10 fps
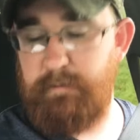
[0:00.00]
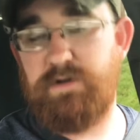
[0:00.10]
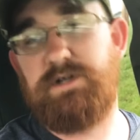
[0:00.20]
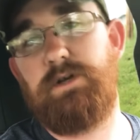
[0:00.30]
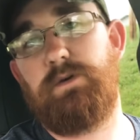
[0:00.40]

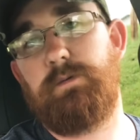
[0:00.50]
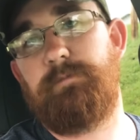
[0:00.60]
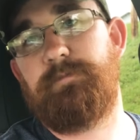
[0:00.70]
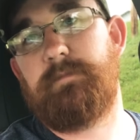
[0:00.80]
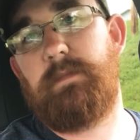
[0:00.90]
Number two
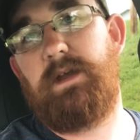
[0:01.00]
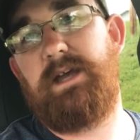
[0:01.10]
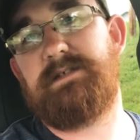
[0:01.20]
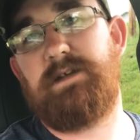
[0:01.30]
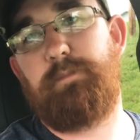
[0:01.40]

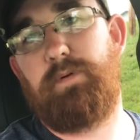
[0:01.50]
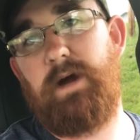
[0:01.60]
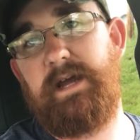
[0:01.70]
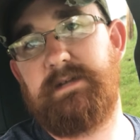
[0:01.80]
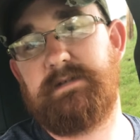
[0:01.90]
is the
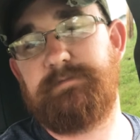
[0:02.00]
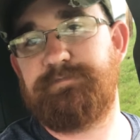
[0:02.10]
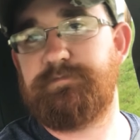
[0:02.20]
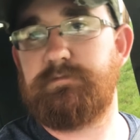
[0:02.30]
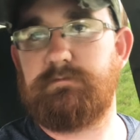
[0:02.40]
price.
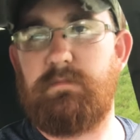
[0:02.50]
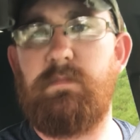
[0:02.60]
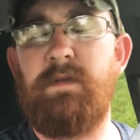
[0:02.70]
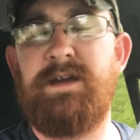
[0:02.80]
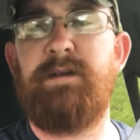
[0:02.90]

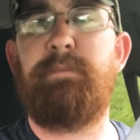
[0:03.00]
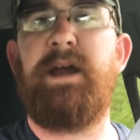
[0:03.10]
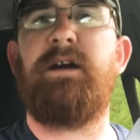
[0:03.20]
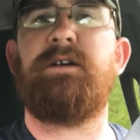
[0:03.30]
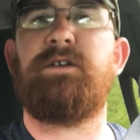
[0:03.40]

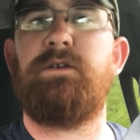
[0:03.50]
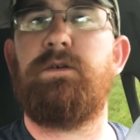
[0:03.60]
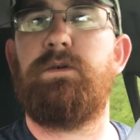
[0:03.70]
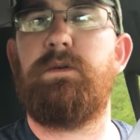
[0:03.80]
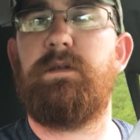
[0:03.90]
Compared
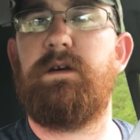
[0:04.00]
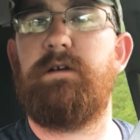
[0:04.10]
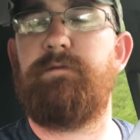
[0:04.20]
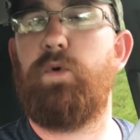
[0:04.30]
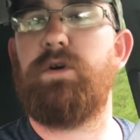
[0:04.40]
to
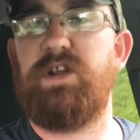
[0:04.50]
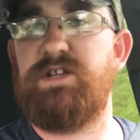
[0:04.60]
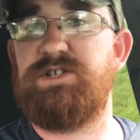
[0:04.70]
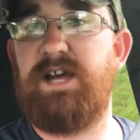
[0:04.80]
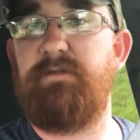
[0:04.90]
the Ford
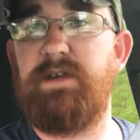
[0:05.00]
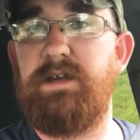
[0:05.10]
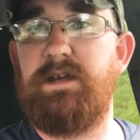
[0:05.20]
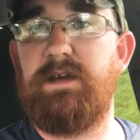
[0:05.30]
and Chevy